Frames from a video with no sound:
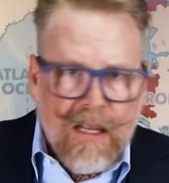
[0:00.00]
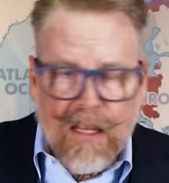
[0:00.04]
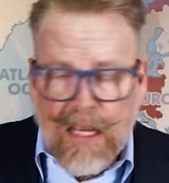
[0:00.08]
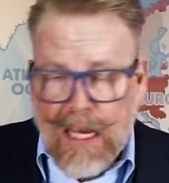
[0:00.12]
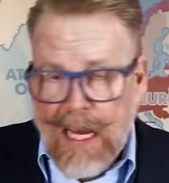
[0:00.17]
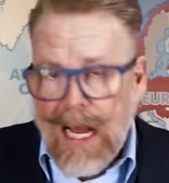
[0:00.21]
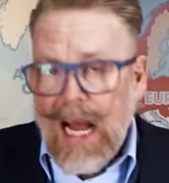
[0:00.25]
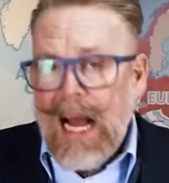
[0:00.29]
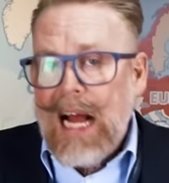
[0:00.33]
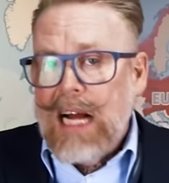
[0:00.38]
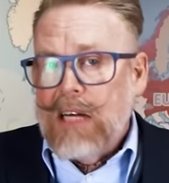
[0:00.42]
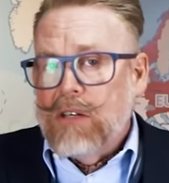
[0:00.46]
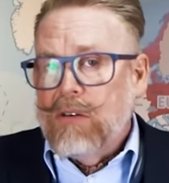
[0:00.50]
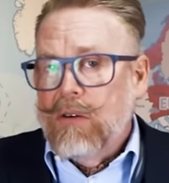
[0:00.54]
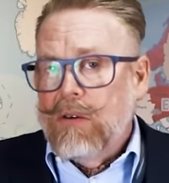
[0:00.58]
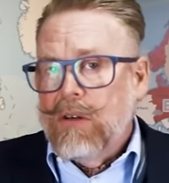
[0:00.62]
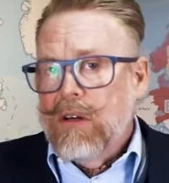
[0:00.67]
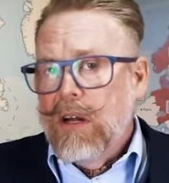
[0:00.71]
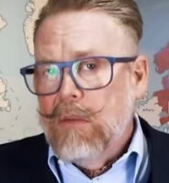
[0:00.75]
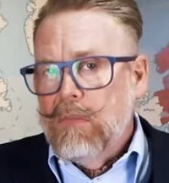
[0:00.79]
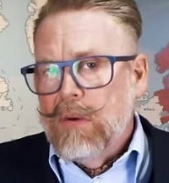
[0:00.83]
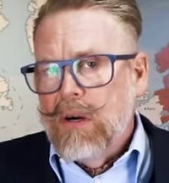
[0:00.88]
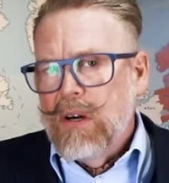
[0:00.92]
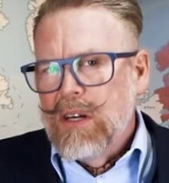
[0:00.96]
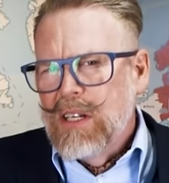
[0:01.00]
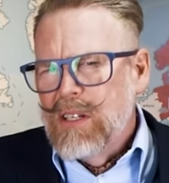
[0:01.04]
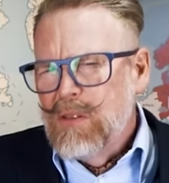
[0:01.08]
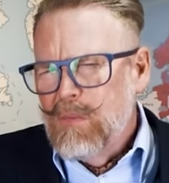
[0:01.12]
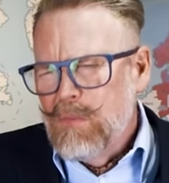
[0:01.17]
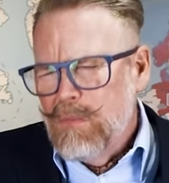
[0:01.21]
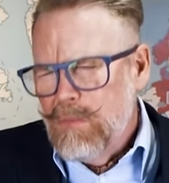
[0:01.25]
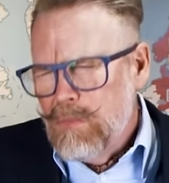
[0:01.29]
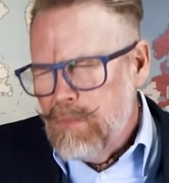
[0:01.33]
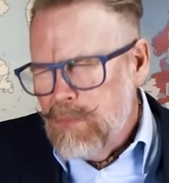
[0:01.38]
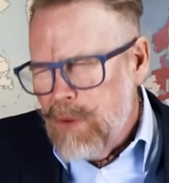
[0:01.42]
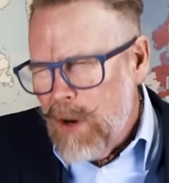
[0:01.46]
The actual number
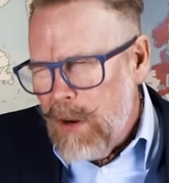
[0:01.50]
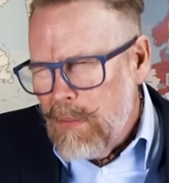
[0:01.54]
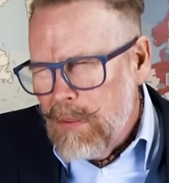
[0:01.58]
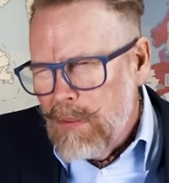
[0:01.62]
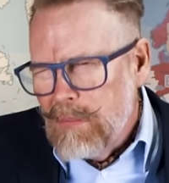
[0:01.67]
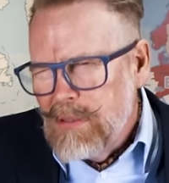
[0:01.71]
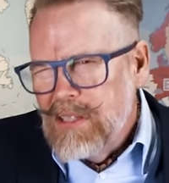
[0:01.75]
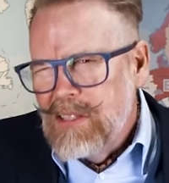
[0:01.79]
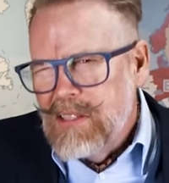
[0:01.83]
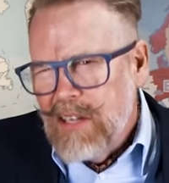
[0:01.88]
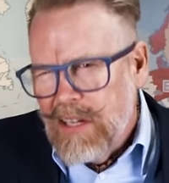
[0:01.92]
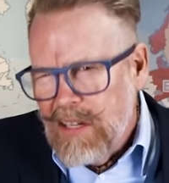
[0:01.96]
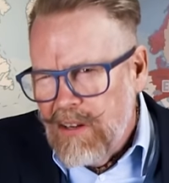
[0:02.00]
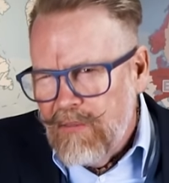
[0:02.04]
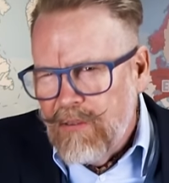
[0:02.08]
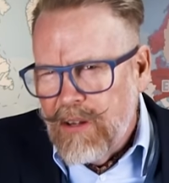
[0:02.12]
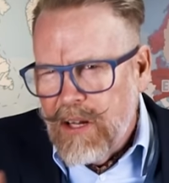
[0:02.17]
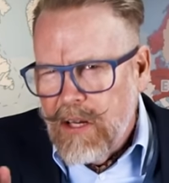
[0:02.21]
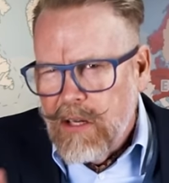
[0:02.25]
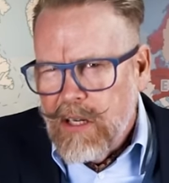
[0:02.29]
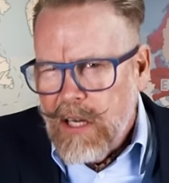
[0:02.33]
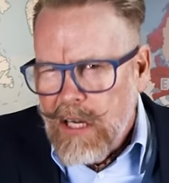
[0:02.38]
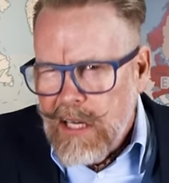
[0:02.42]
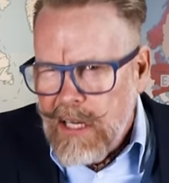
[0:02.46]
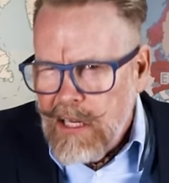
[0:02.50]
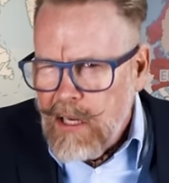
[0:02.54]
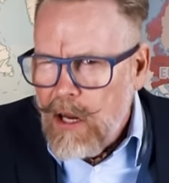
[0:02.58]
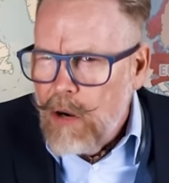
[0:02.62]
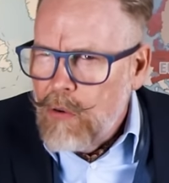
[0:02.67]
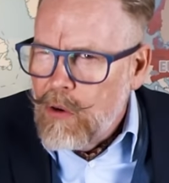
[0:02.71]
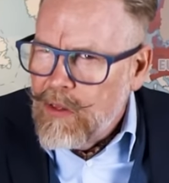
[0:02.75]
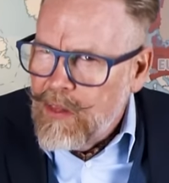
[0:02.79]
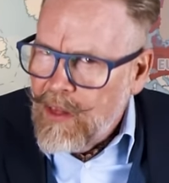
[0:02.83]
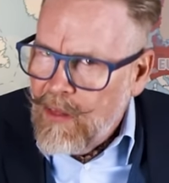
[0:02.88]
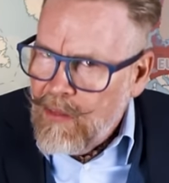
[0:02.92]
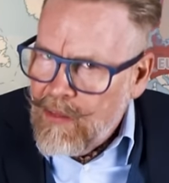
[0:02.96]
is probably significantly
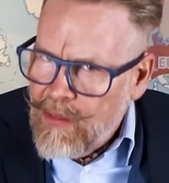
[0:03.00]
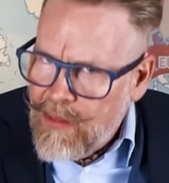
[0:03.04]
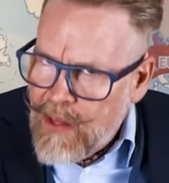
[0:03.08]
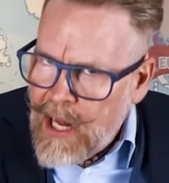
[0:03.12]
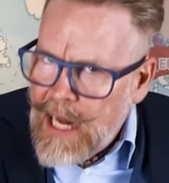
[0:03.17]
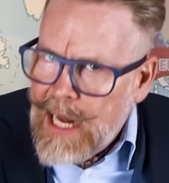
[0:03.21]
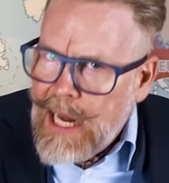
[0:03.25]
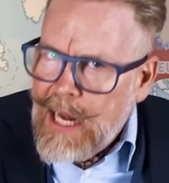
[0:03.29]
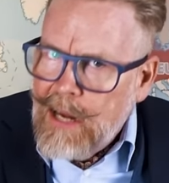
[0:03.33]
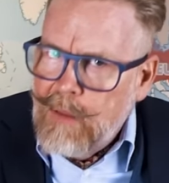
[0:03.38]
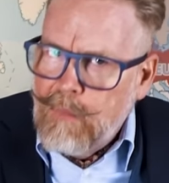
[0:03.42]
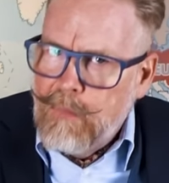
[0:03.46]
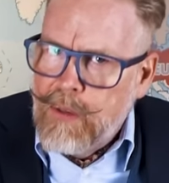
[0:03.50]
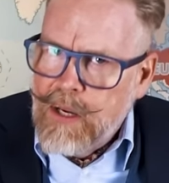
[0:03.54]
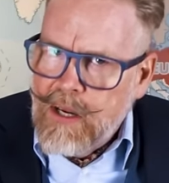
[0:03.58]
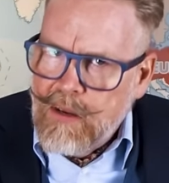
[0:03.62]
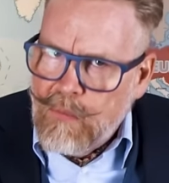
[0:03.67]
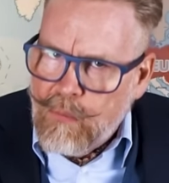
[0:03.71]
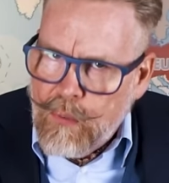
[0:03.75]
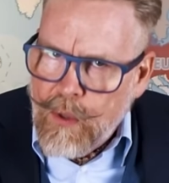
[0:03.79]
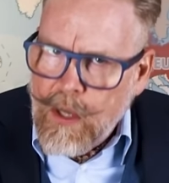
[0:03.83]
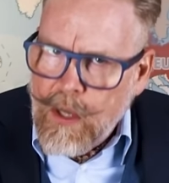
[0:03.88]
lower than that, but it